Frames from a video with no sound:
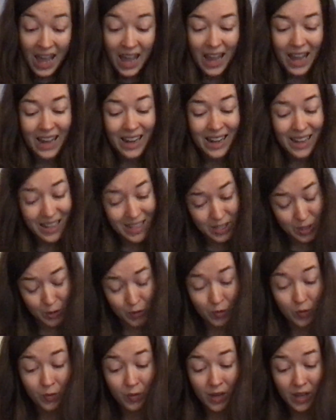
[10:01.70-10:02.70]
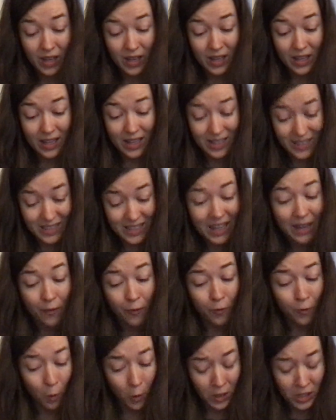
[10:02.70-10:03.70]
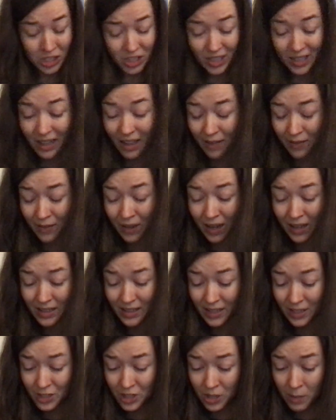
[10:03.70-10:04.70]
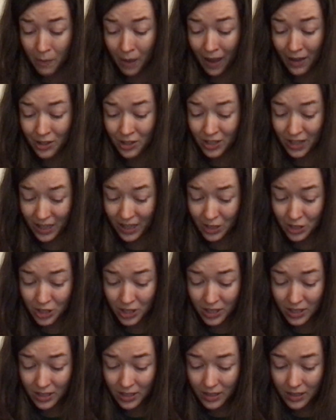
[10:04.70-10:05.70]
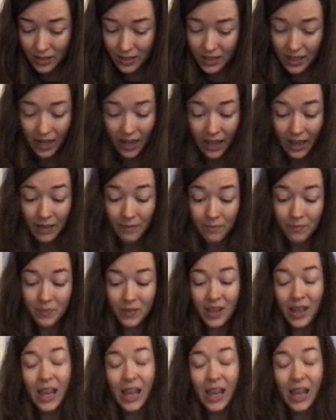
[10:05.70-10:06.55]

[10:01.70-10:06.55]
It is Isn't it fortunate I've got such an imagination? Said Anne.